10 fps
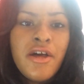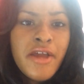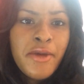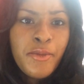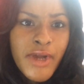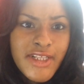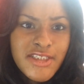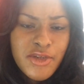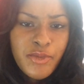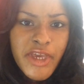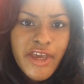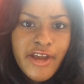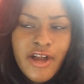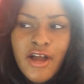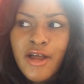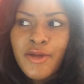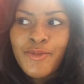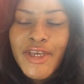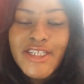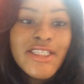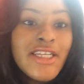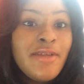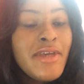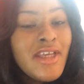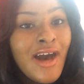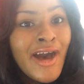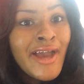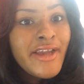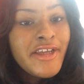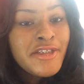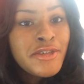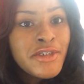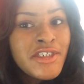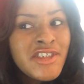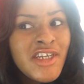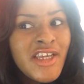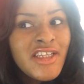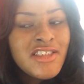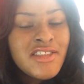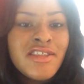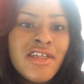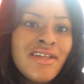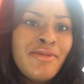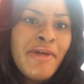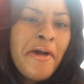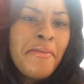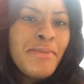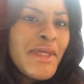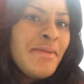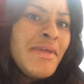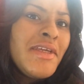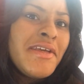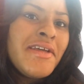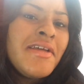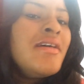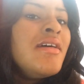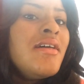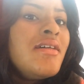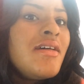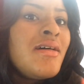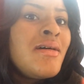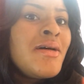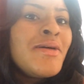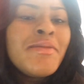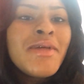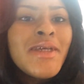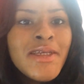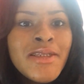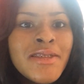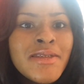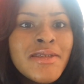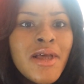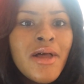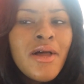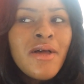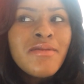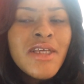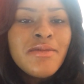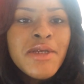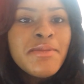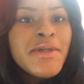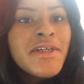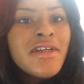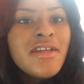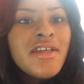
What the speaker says: Okay, what to wear. It's gonna be hot in Georgia until about maybe end of September.